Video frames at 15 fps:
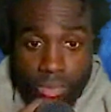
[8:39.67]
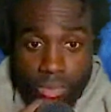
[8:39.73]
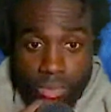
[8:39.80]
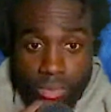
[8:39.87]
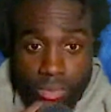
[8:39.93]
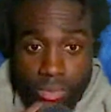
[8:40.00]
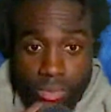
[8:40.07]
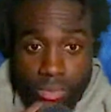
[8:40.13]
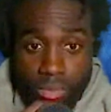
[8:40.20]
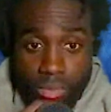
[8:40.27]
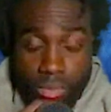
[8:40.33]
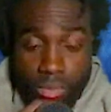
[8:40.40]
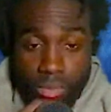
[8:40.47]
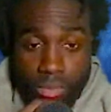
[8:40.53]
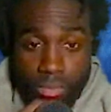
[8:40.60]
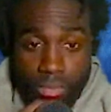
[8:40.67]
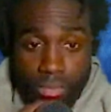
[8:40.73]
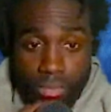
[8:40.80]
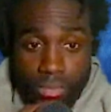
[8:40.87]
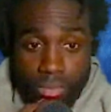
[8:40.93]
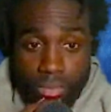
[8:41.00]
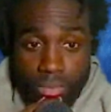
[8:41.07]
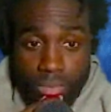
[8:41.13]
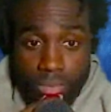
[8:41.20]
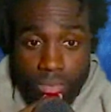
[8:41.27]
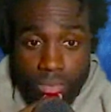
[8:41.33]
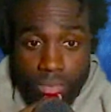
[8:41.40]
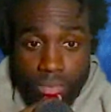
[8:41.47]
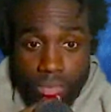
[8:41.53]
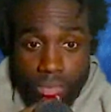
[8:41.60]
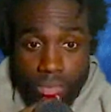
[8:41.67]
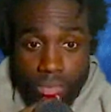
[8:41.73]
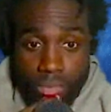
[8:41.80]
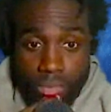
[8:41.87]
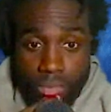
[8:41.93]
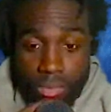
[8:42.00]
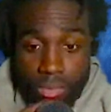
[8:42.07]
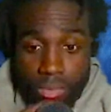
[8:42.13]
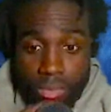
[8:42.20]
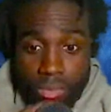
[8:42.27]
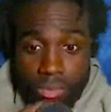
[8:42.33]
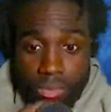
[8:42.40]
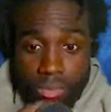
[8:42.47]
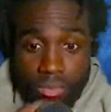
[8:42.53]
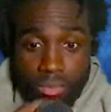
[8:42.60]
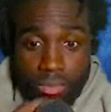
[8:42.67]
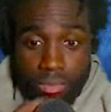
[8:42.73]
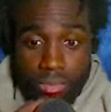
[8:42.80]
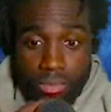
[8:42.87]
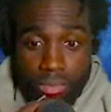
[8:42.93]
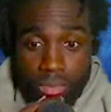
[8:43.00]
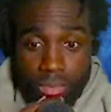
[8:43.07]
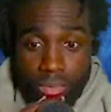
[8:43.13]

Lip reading: (not speaking)